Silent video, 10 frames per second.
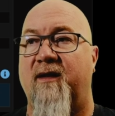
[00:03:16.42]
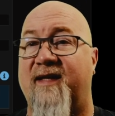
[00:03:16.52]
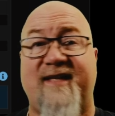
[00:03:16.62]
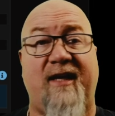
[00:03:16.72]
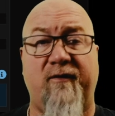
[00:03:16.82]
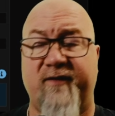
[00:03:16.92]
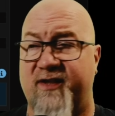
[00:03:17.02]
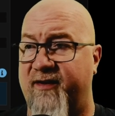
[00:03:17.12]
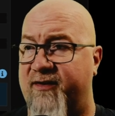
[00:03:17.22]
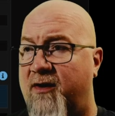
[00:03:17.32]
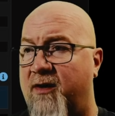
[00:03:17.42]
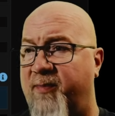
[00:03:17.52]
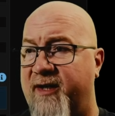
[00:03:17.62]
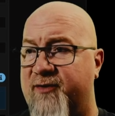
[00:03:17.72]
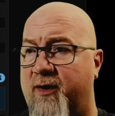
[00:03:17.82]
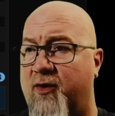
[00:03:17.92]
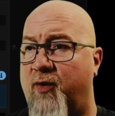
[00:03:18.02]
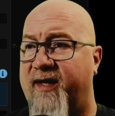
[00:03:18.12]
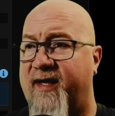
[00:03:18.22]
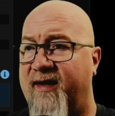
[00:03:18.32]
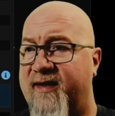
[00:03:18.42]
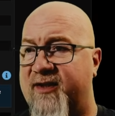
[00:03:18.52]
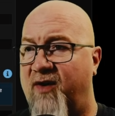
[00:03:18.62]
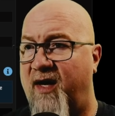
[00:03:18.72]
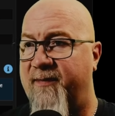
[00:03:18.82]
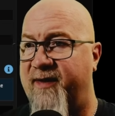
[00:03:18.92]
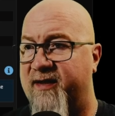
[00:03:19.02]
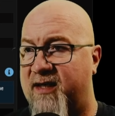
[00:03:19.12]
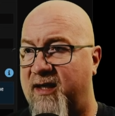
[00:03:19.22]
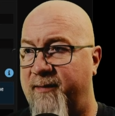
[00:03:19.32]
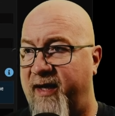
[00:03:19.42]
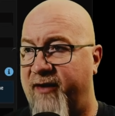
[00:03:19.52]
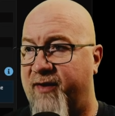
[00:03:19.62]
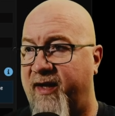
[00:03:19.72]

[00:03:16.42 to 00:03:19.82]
Let's head over to the dock page real quick and let's grab this command right